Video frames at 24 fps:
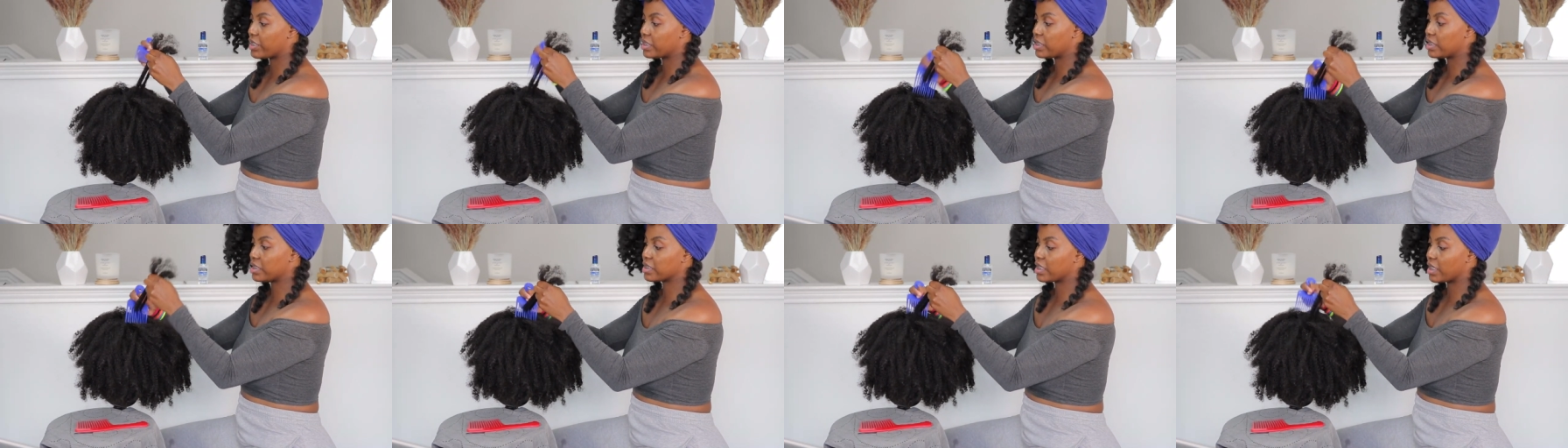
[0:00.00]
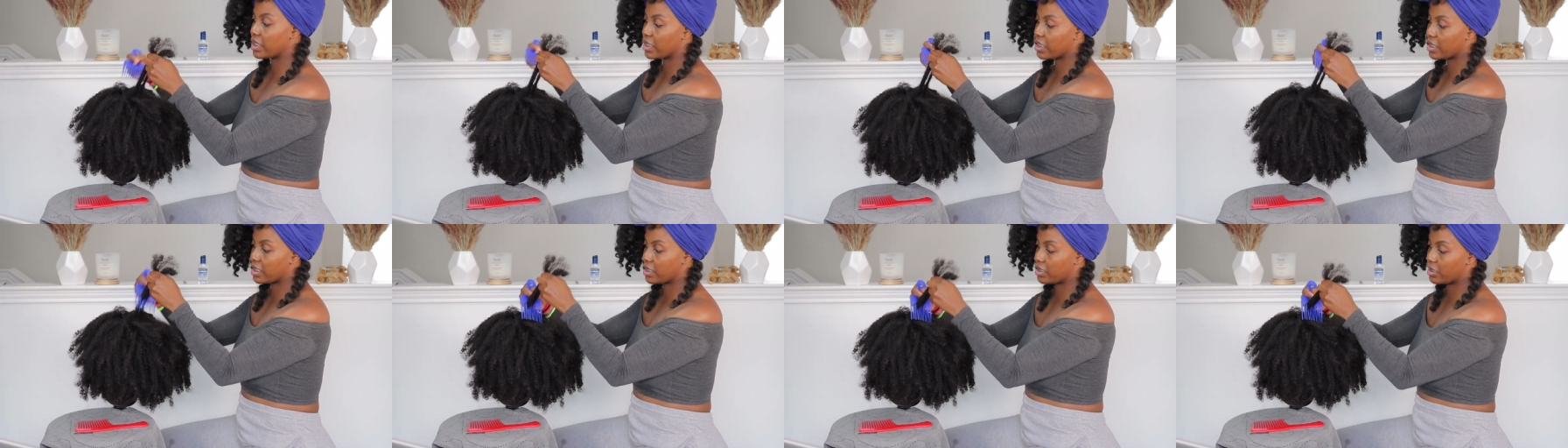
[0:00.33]
This is
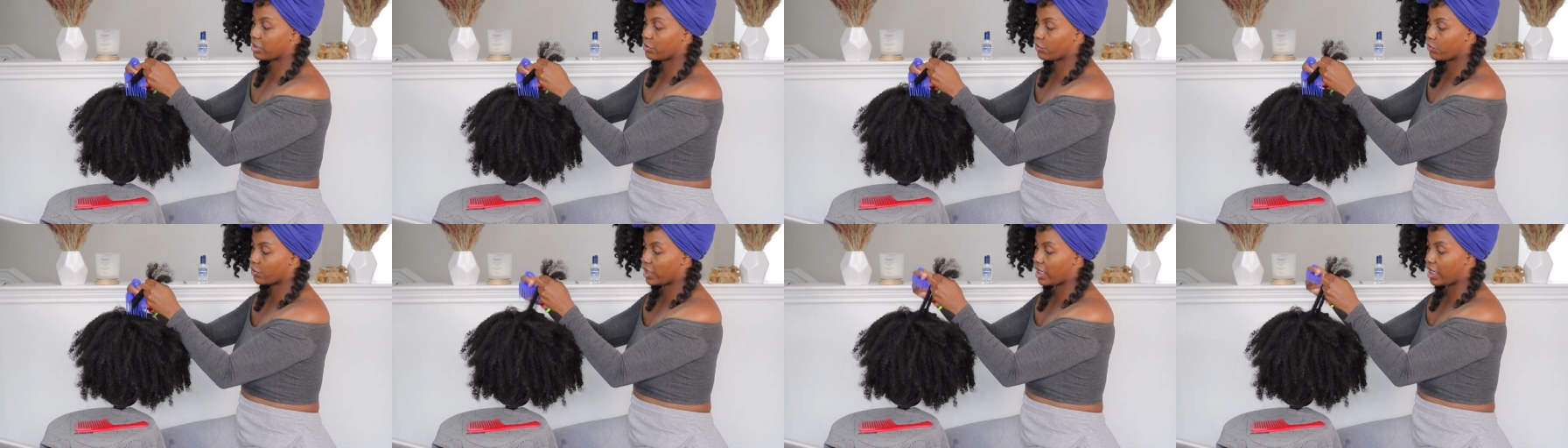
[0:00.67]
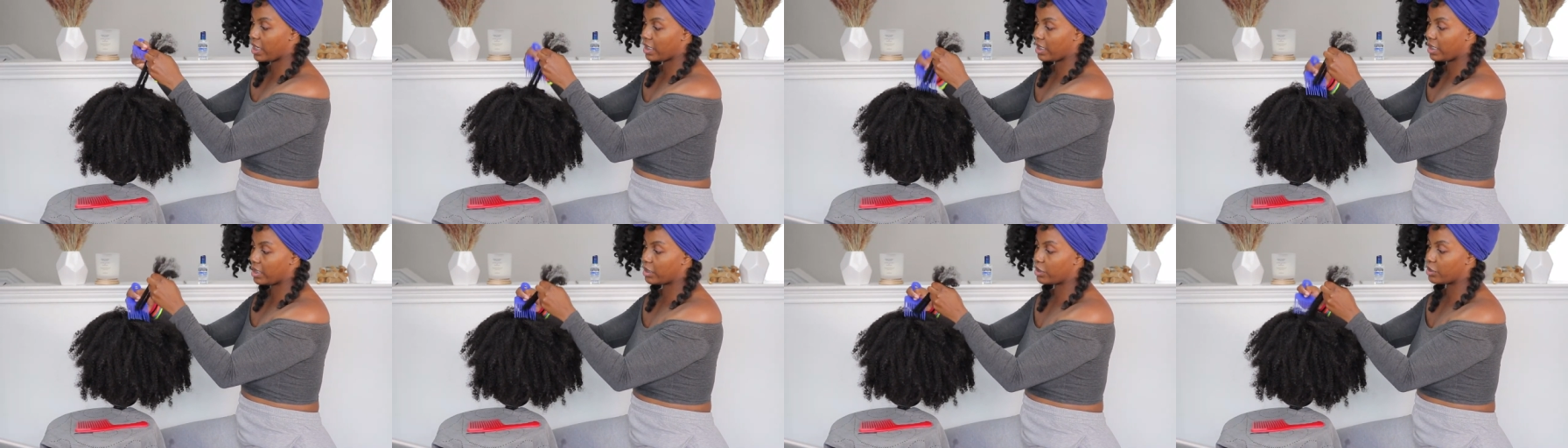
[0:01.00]
gonna
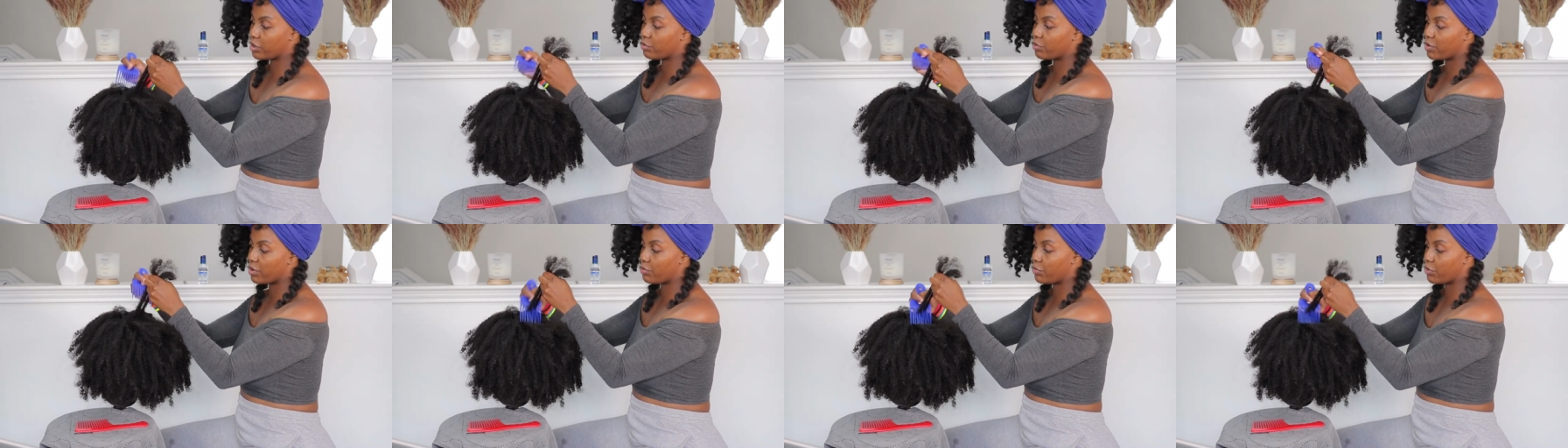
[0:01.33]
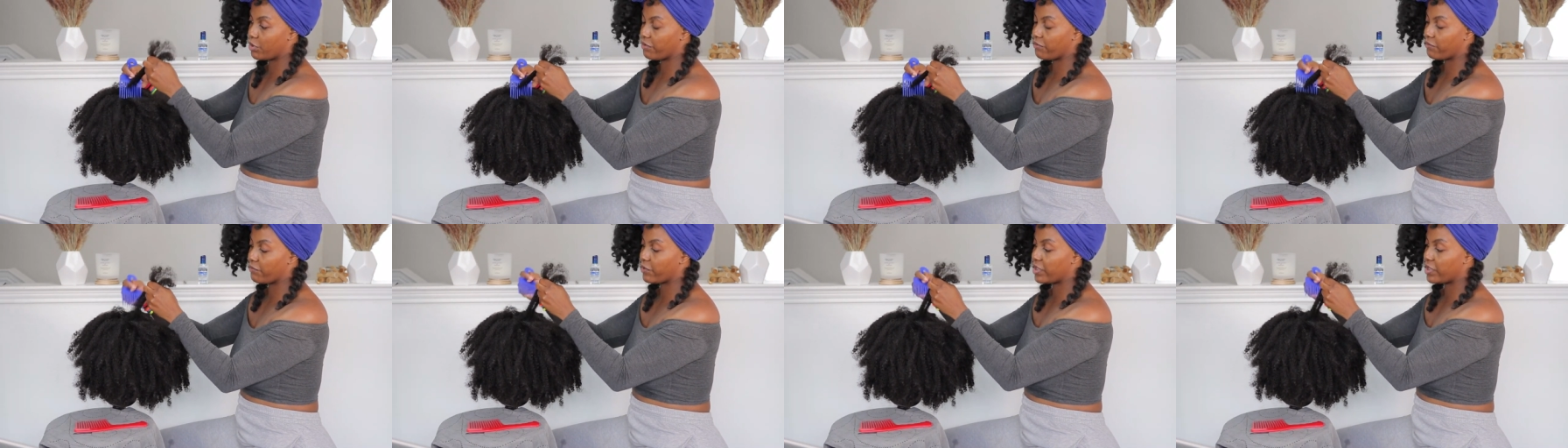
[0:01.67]
create a little bit more